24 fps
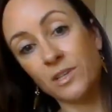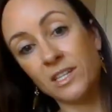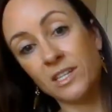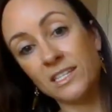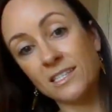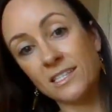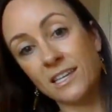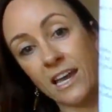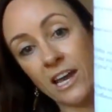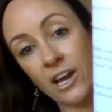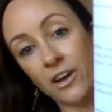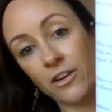pretty
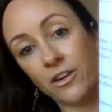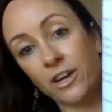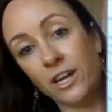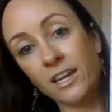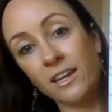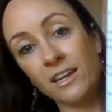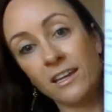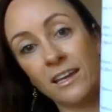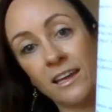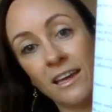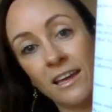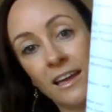
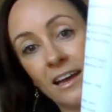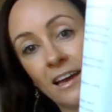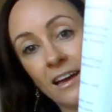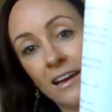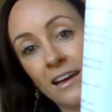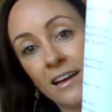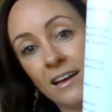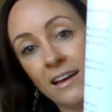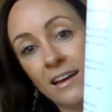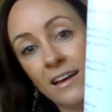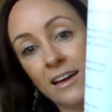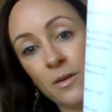scary,
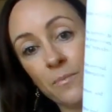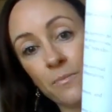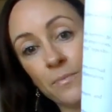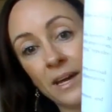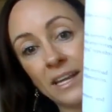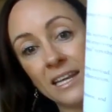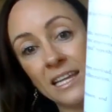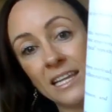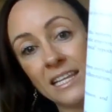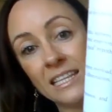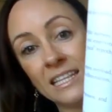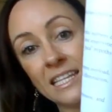
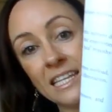but it